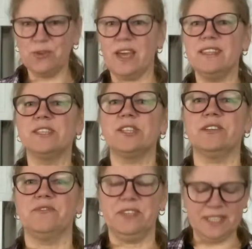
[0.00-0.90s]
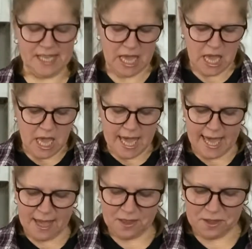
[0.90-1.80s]
to any surface.
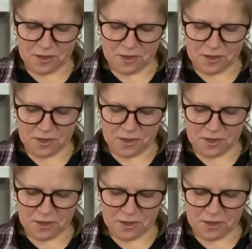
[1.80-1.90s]
And